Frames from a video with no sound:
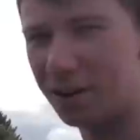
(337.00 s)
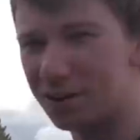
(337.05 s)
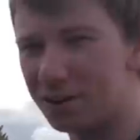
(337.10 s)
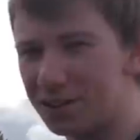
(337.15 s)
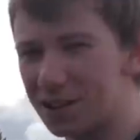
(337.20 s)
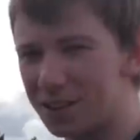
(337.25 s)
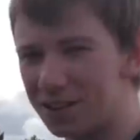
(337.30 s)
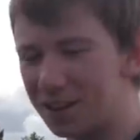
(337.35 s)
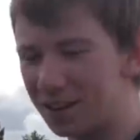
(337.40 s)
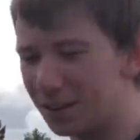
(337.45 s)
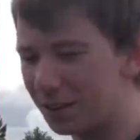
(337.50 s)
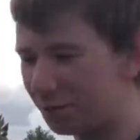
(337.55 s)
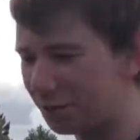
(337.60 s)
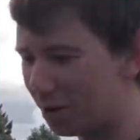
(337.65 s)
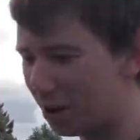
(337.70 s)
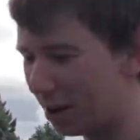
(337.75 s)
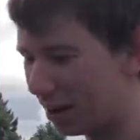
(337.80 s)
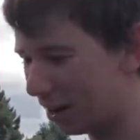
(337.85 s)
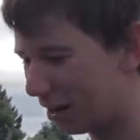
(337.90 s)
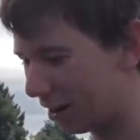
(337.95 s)
because I think it's
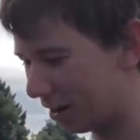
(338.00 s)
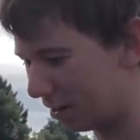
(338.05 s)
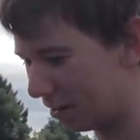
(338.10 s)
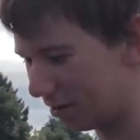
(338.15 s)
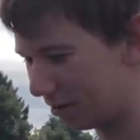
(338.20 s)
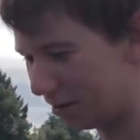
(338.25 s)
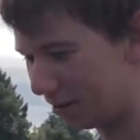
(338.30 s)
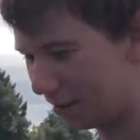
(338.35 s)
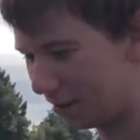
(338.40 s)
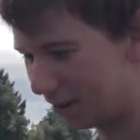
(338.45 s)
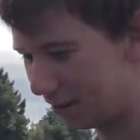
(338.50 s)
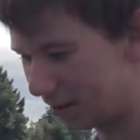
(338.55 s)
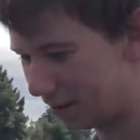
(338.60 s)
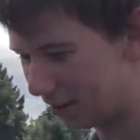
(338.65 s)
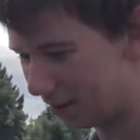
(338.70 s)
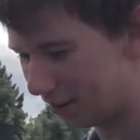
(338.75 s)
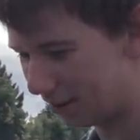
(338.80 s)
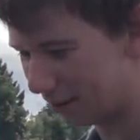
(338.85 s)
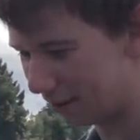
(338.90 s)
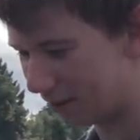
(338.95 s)
funny and,
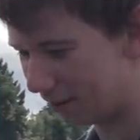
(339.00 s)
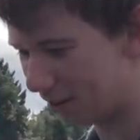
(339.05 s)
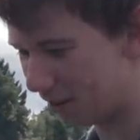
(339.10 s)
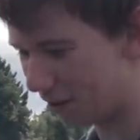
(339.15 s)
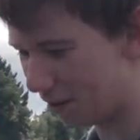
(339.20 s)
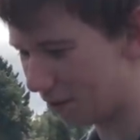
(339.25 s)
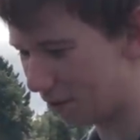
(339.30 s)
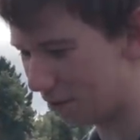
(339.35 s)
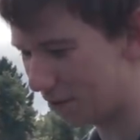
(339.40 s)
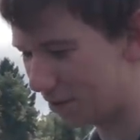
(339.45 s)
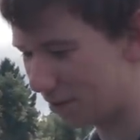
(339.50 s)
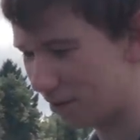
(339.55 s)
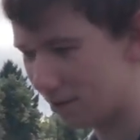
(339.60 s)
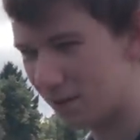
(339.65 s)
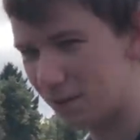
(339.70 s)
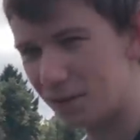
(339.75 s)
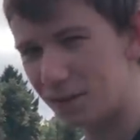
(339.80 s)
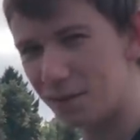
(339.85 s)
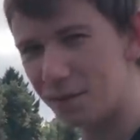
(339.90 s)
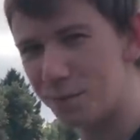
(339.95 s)
you know,
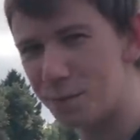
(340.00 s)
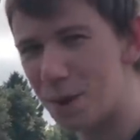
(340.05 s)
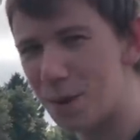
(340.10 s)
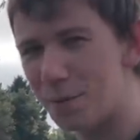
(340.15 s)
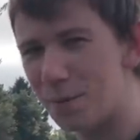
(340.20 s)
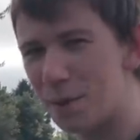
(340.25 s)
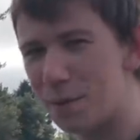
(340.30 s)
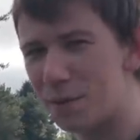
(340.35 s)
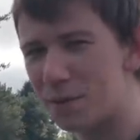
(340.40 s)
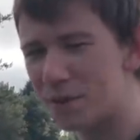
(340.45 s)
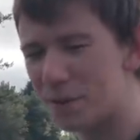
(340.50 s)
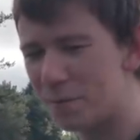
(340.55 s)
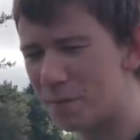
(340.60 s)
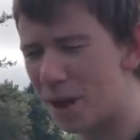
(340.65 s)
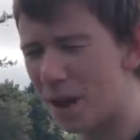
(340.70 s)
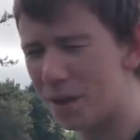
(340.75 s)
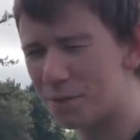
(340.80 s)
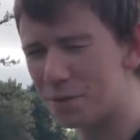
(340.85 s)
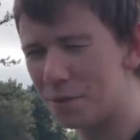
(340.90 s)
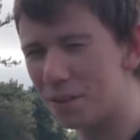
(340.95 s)
maybe some
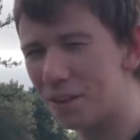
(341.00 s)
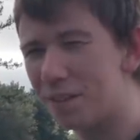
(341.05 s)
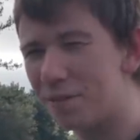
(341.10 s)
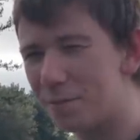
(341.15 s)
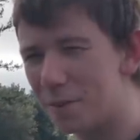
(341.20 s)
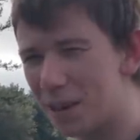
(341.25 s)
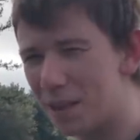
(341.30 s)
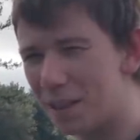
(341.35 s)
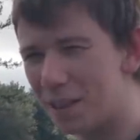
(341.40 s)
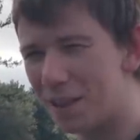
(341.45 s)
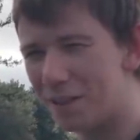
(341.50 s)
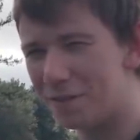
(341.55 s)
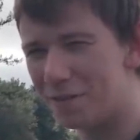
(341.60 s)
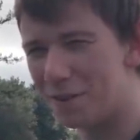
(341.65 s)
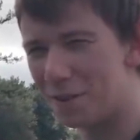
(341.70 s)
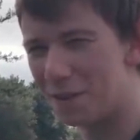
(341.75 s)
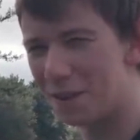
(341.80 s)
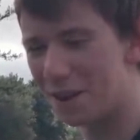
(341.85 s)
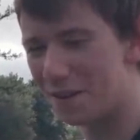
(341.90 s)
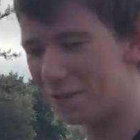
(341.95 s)
guys will leave me a love
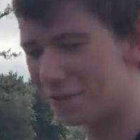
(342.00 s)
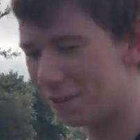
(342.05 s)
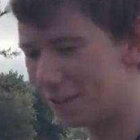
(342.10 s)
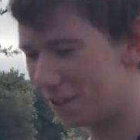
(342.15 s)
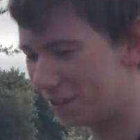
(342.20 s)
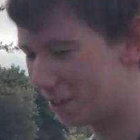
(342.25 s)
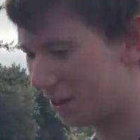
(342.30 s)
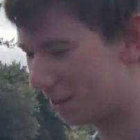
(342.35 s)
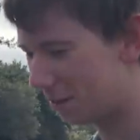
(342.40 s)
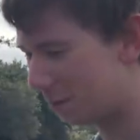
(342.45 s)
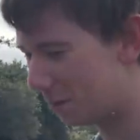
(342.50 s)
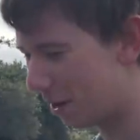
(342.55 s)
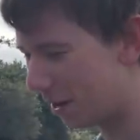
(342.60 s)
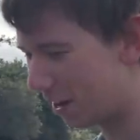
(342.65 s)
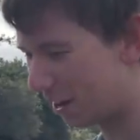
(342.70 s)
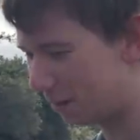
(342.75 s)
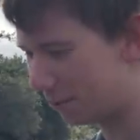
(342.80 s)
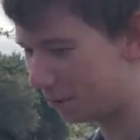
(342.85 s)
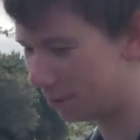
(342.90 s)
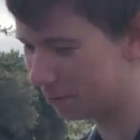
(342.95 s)
note after they see the pink
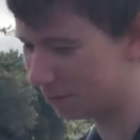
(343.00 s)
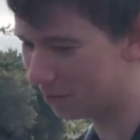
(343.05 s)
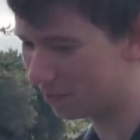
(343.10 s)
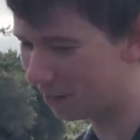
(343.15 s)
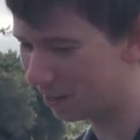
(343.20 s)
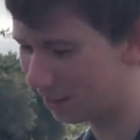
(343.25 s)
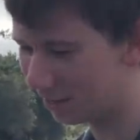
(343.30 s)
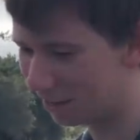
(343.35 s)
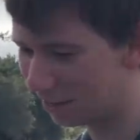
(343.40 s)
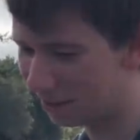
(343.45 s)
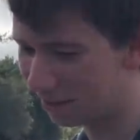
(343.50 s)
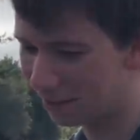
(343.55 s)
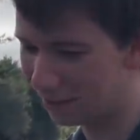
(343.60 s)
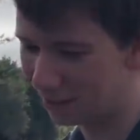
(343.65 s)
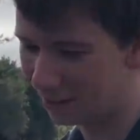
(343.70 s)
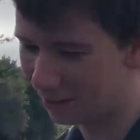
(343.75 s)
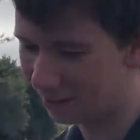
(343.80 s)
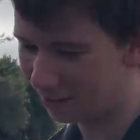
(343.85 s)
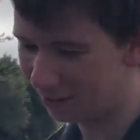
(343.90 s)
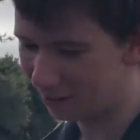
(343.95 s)
emblems thinking,
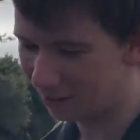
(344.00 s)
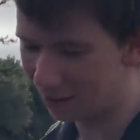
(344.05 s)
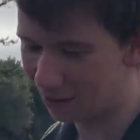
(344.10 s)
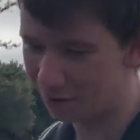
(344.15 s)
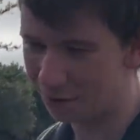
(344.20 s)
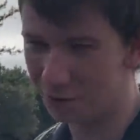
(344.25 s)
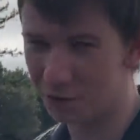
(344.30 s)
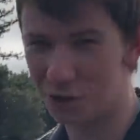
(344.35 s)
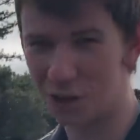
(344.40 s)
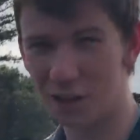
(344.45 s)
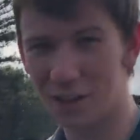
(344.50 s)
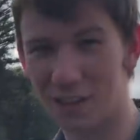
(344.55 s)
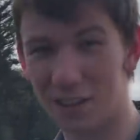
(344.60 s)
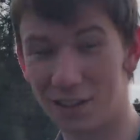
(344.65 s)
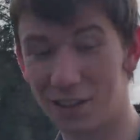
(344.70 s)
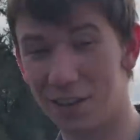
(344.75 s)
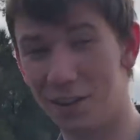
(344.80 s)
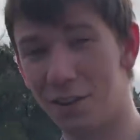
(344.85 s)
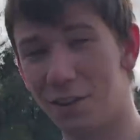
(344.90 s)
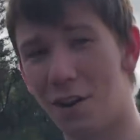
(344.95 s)
you know, a chick
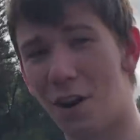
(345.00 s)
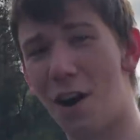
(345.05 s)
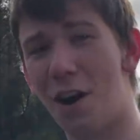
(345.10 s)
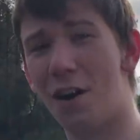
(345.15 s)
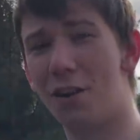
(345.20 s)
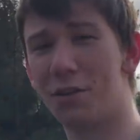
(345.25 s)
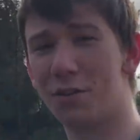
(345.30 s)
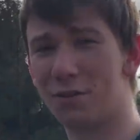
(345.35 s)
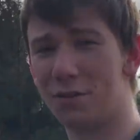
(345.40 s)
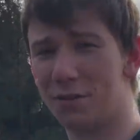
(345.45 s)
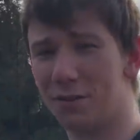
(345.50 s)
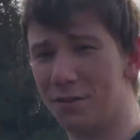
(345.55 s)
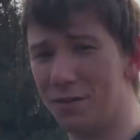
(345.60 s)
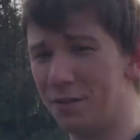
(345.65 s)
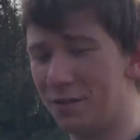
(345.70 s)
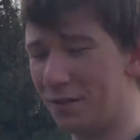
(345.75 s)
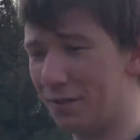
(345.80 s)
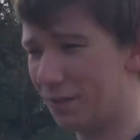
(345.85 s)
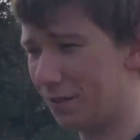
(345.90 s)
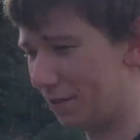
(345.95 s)
that's into cars
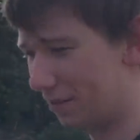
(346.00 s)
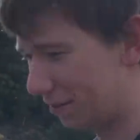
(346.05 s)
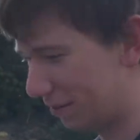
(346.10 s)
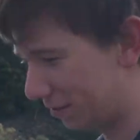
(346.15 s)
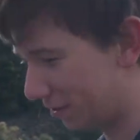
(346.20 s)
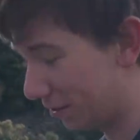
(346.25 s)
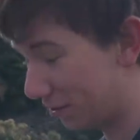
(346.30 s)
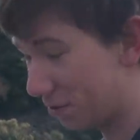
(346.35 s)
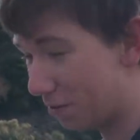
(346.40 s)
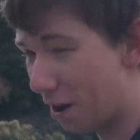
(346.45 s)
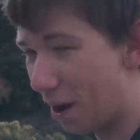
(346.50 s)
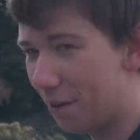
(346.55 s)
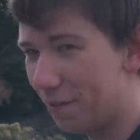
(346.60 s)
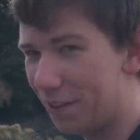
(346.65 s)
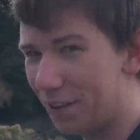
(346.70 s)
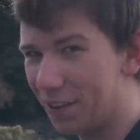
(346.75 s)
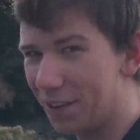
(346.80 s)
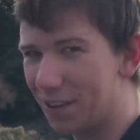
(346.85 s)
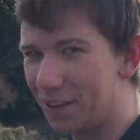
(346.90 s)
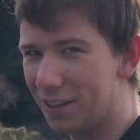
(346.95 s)
is
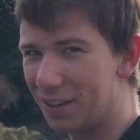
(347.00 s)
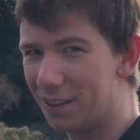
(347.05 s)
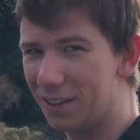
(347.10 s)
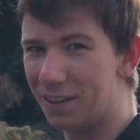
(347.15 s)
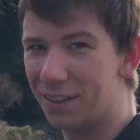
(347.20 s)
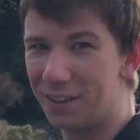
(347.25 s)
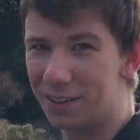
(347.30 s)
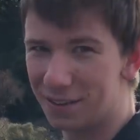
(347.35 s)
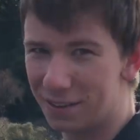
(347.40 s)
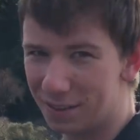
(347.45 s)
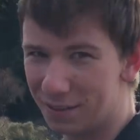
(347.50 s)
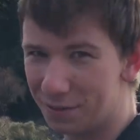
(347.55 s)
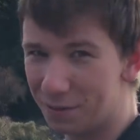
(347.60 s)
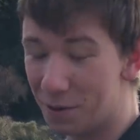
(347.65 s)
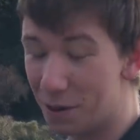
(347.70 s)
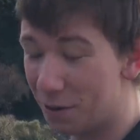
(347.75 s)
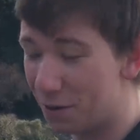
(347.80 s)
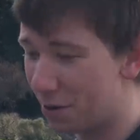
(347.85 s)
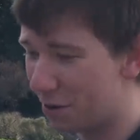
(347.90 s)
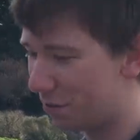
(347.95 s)
driving this.
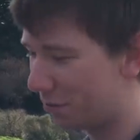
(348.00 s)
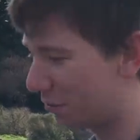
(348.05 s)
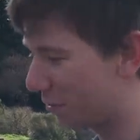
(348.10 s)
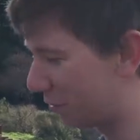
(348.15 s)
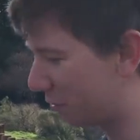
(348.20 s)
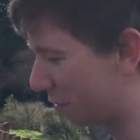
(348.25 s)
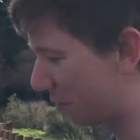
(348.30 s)
Well, they're in for a